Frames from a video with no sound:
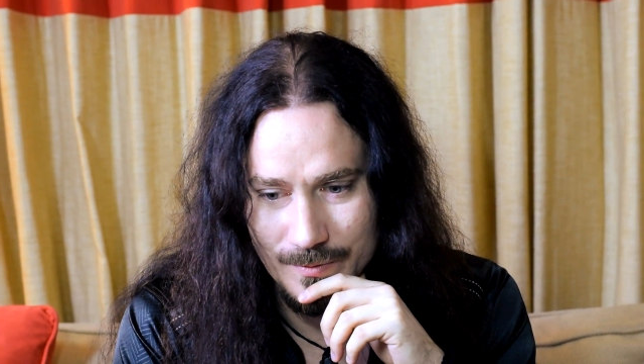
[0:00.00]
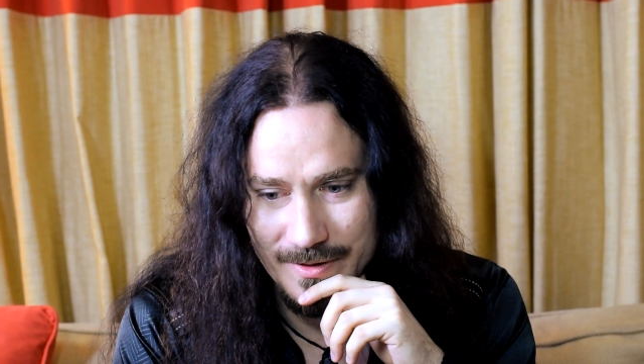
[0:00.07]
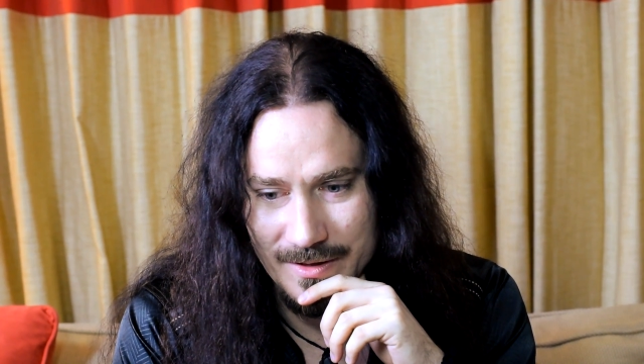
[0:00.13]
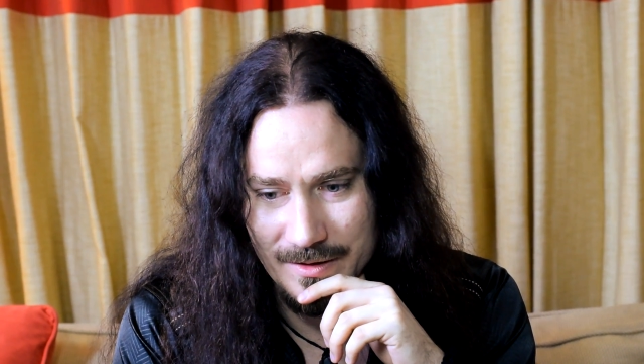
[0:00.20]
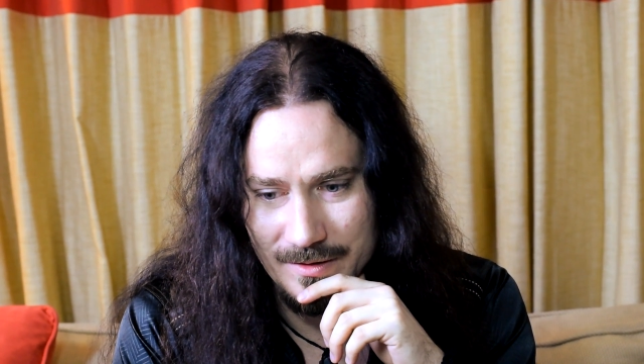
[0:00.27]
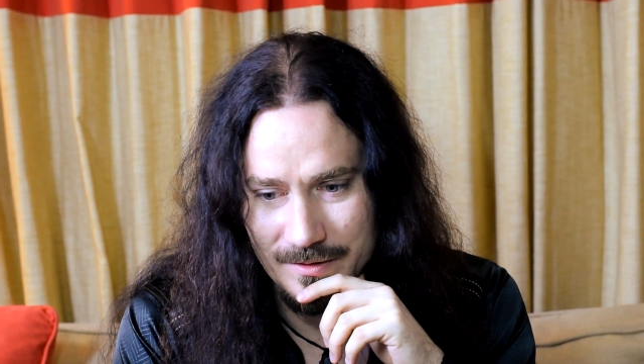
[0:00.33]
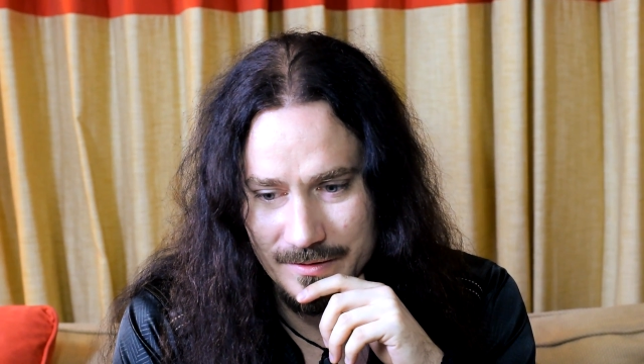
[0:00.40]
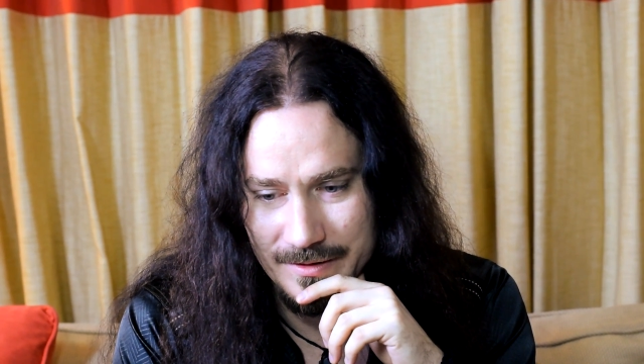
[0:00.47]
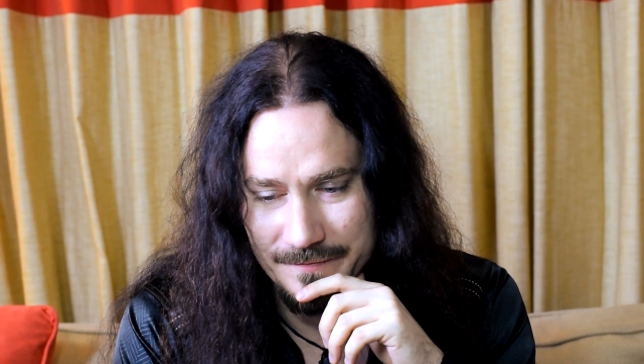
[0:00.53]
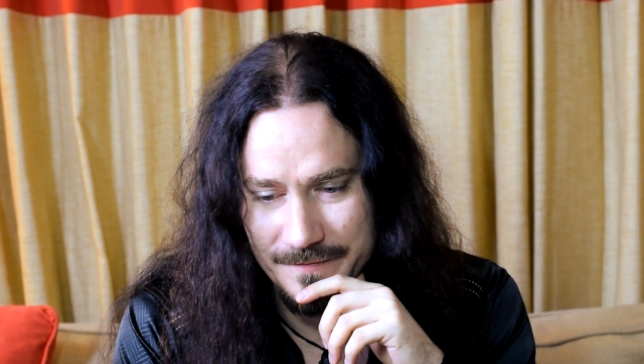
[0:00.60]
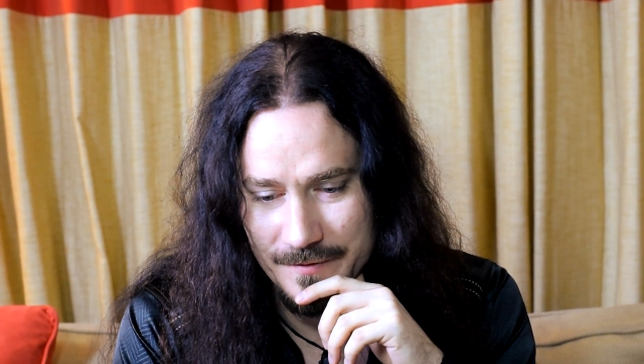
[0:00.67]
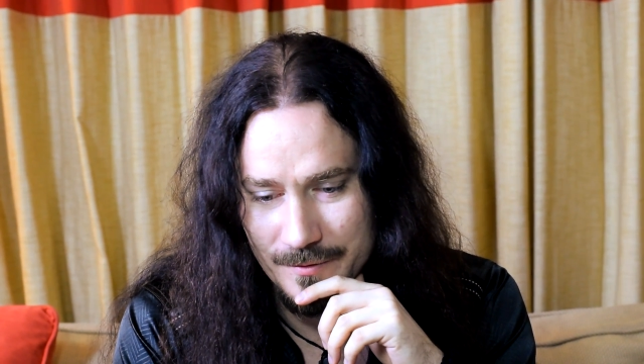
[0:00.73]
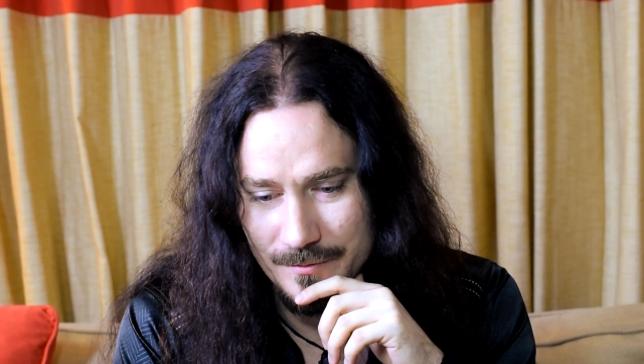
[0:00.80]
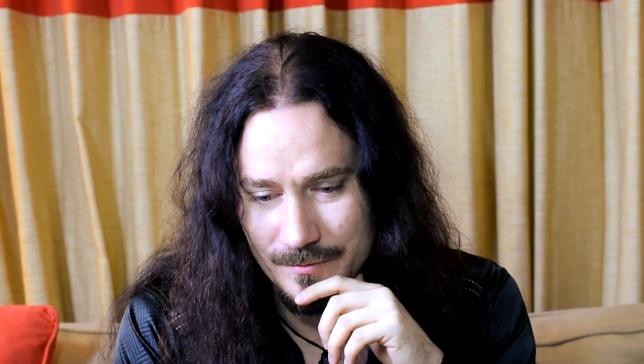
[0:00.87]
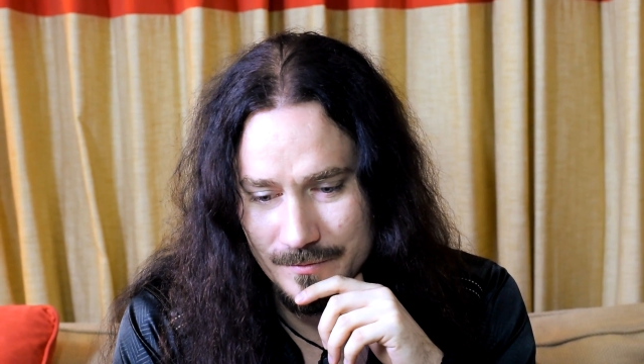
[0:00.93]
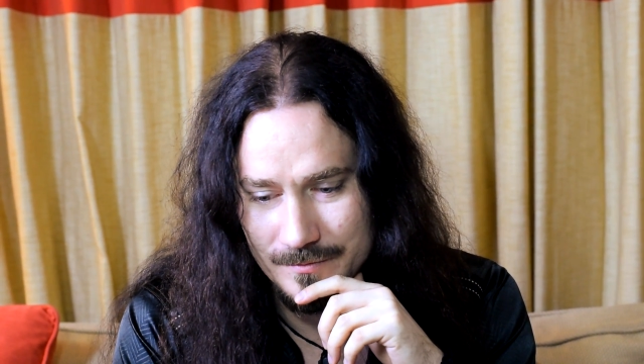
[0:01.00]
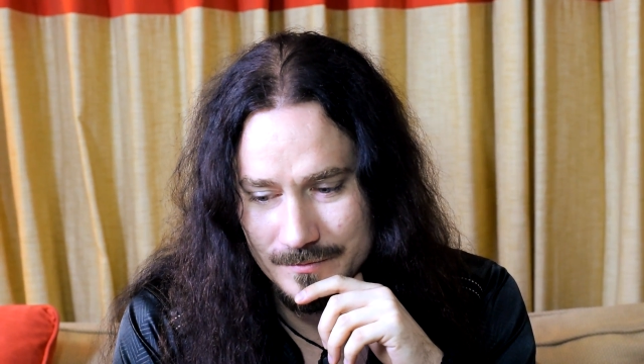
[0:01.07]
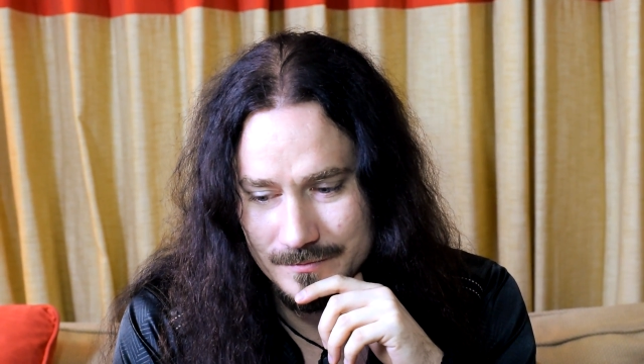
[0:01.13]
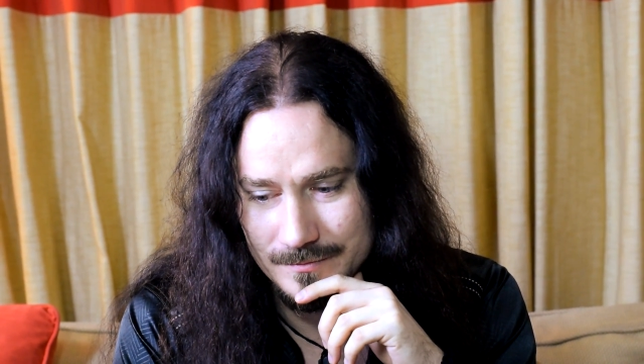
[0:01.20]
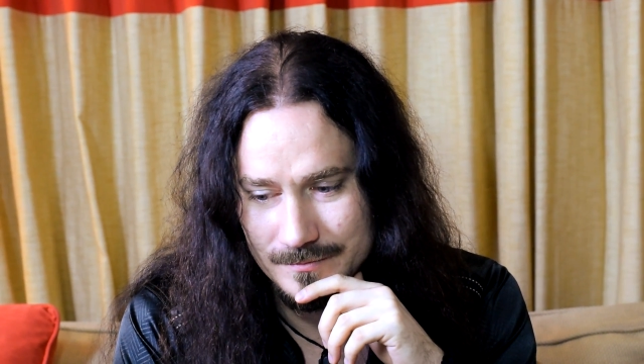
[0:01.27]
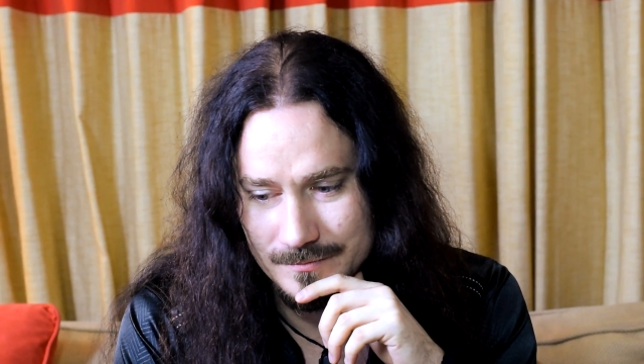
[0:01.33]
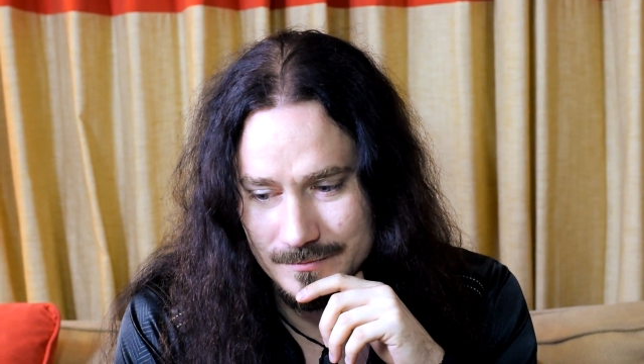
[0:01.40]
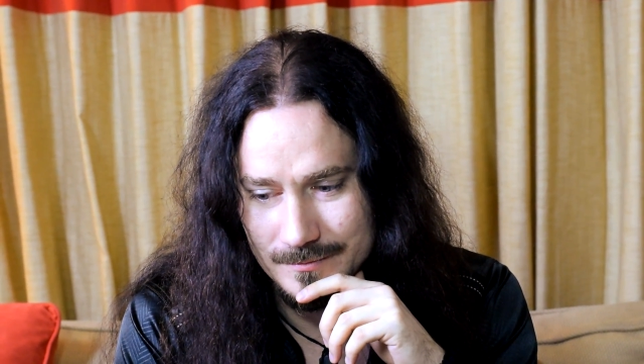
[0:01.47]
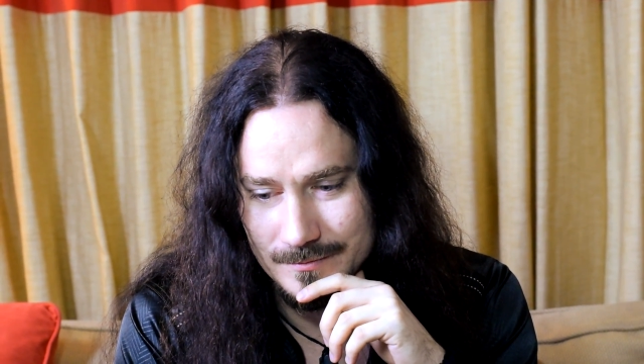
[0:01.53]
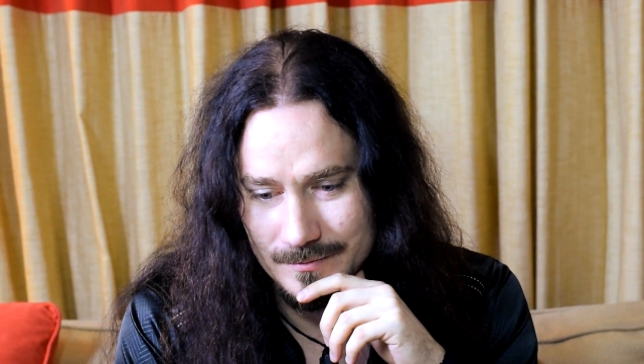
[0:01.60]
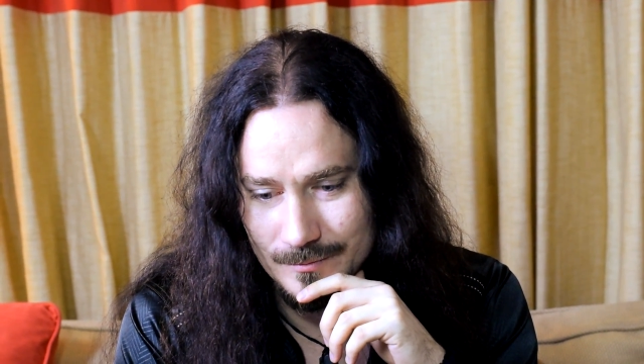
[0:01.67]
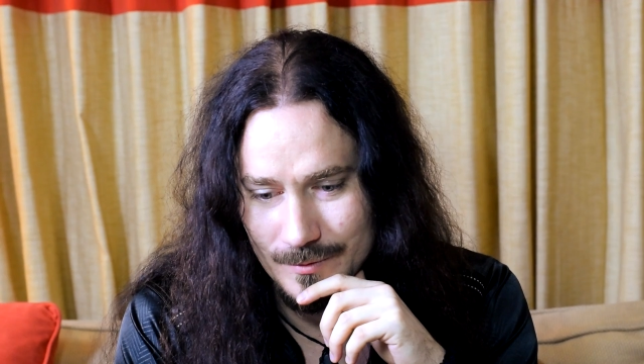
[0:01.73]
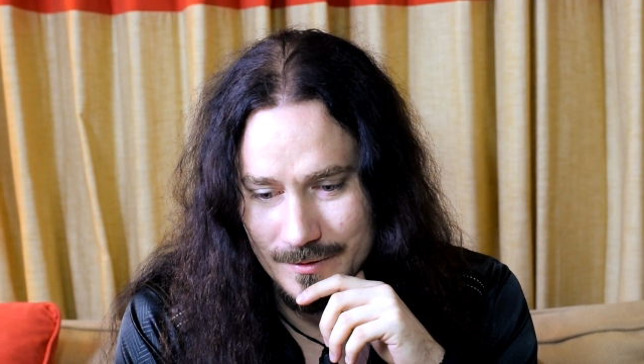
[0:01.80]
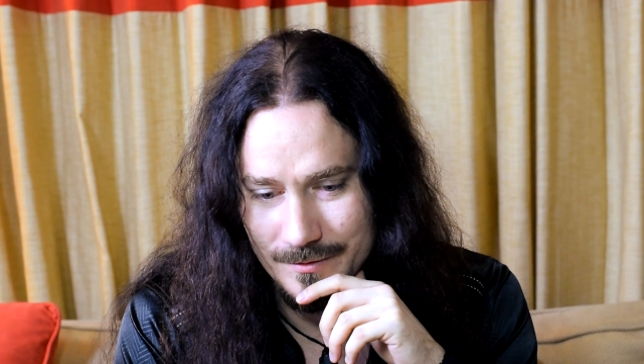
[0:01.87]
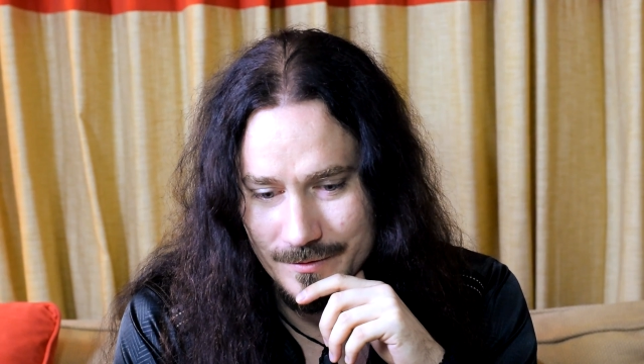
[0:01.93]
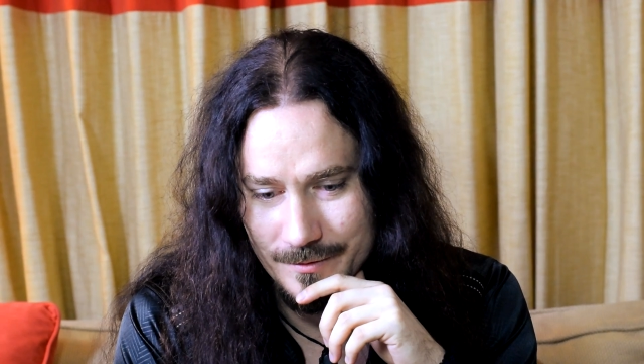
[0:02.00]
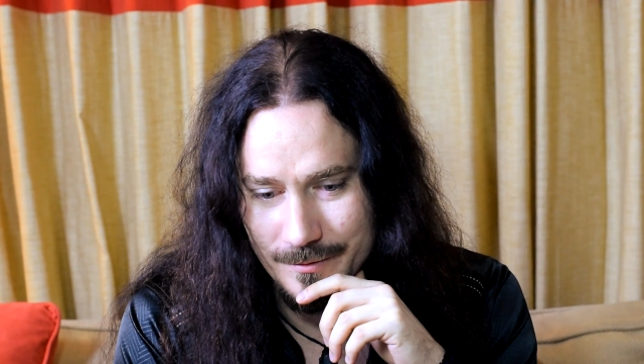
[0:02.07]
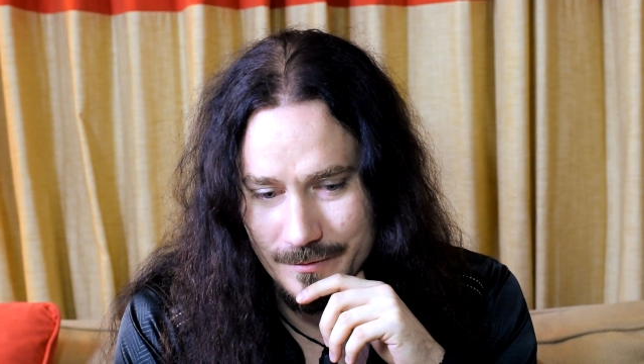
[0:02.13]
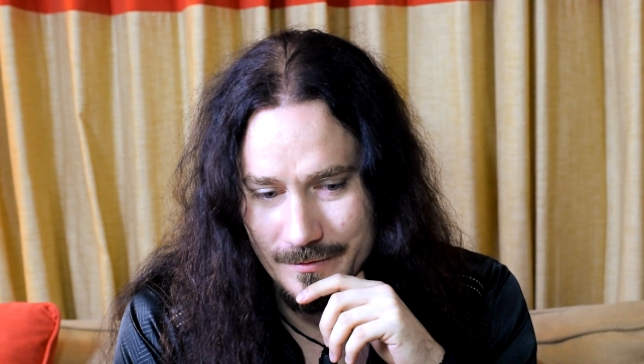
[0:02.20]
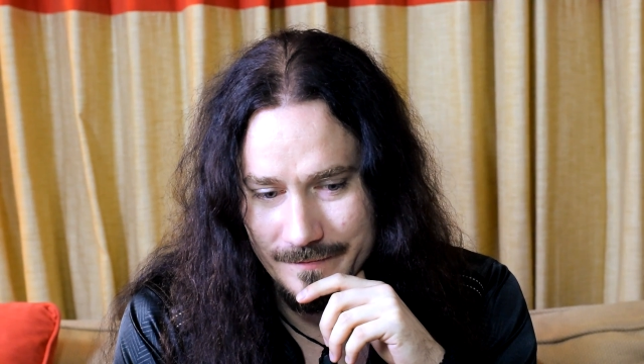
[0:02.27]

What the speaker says: Well, if you want to do